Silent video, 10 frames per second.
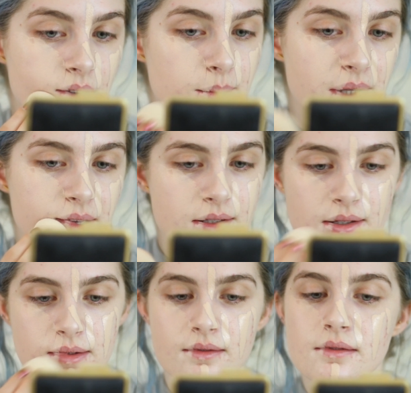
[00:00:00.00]
It
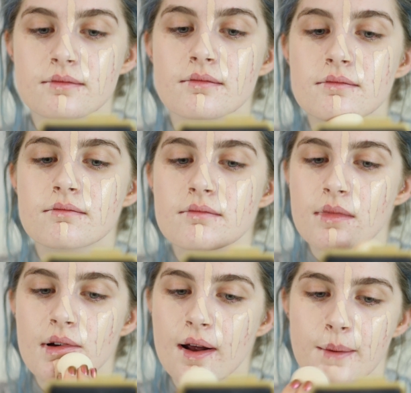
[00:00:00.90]
blends,
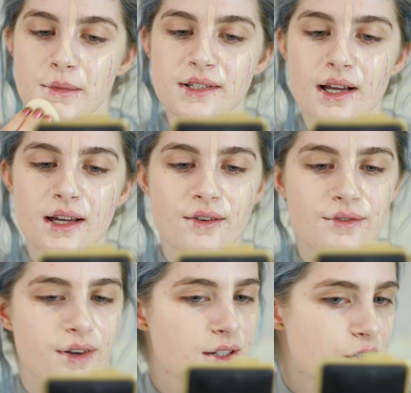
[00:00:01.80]
almost kind of
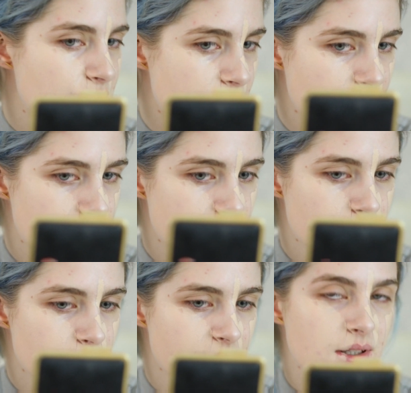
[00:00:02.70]
vanishes,
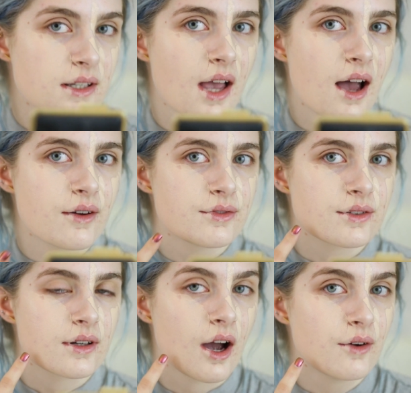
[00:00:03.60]
but it does have
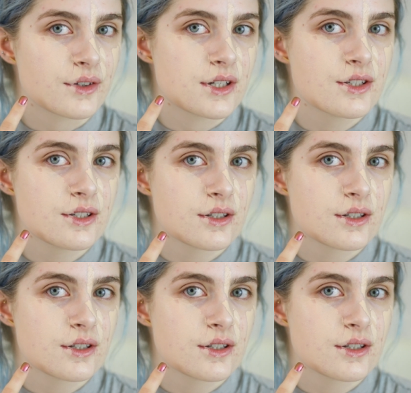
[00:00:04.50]
coverage.